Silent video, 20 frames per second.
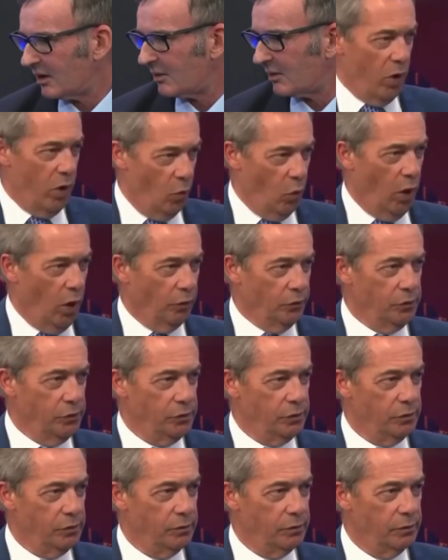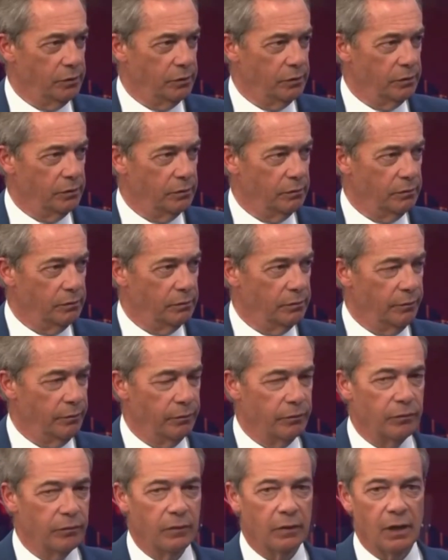What we want,
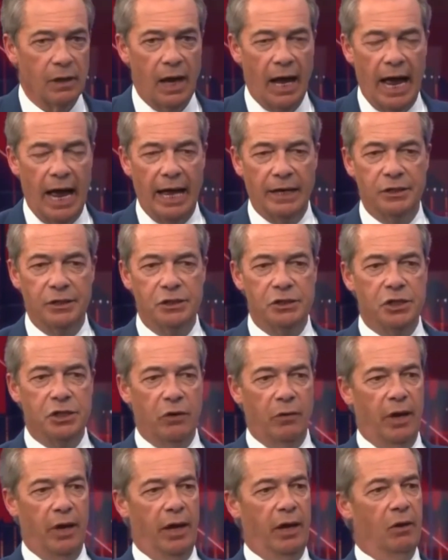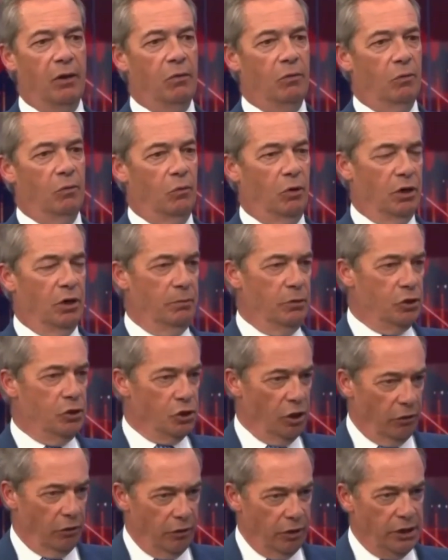and doing what a
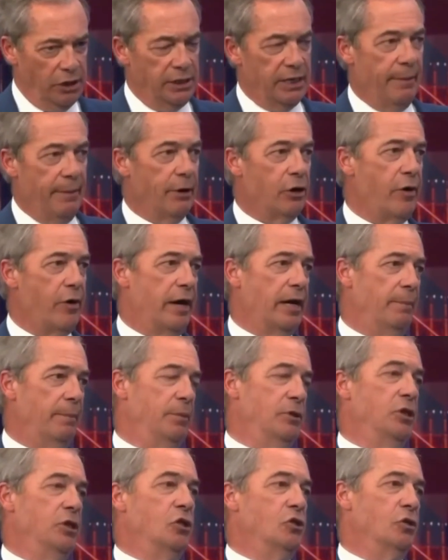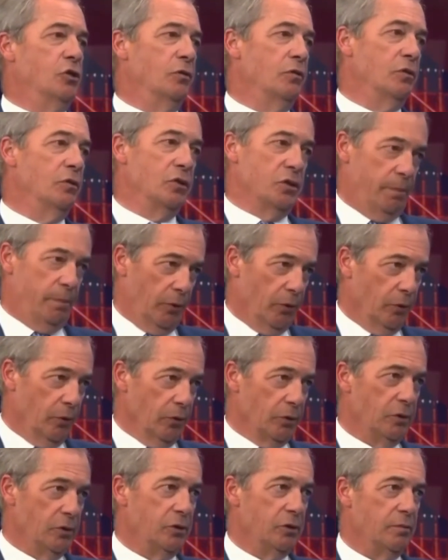majority Democratic position
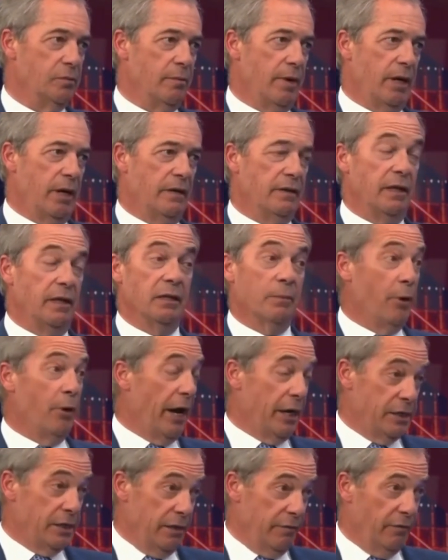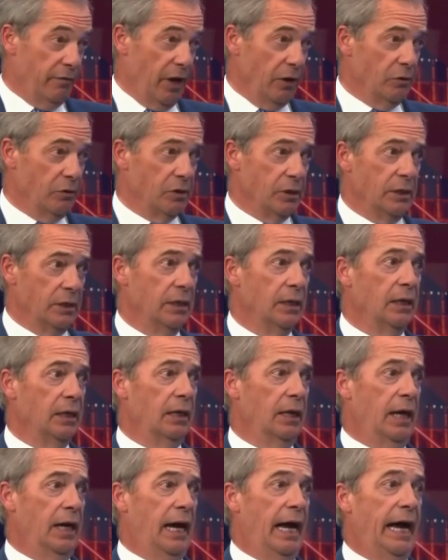supports, and I think the Brexit vote
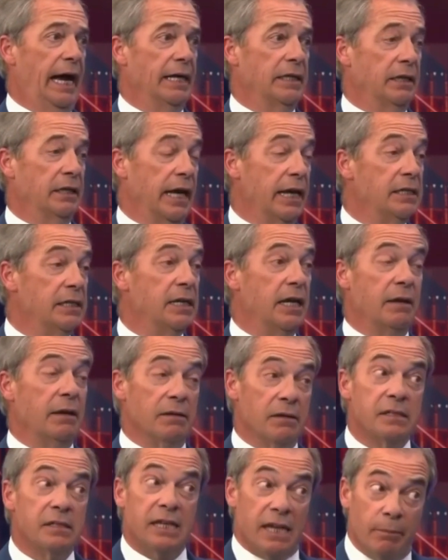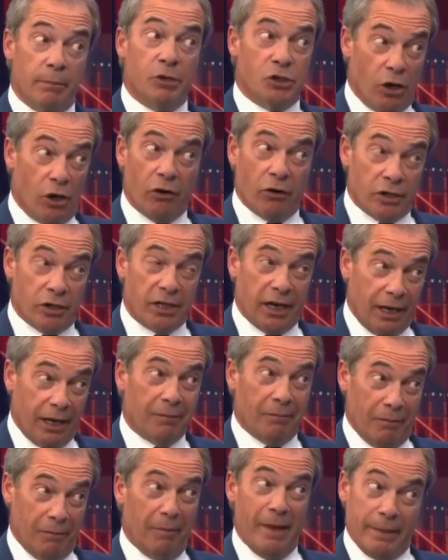and an 80-seat
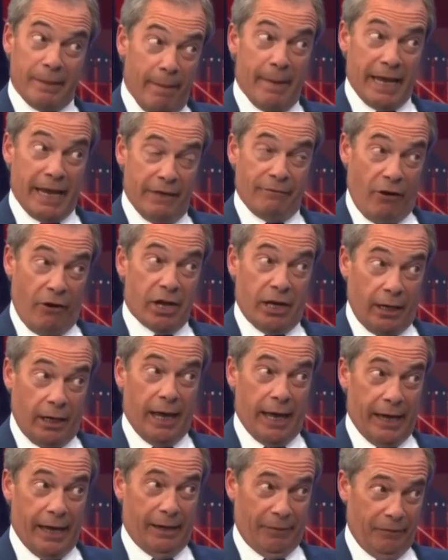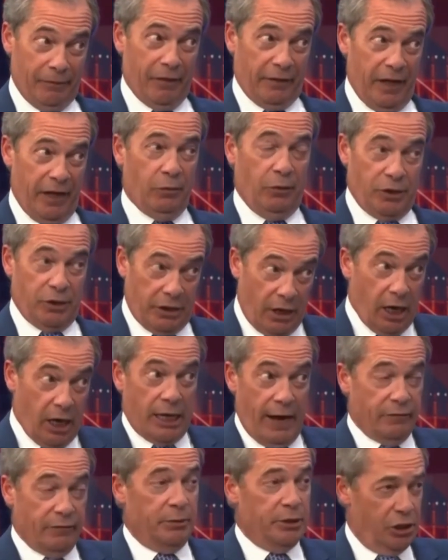majority make it very clear that they wanted our
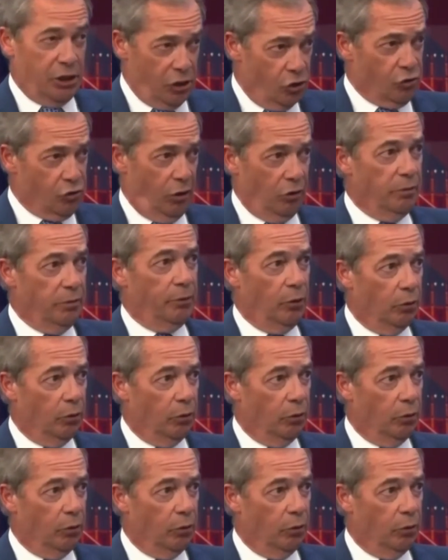government to control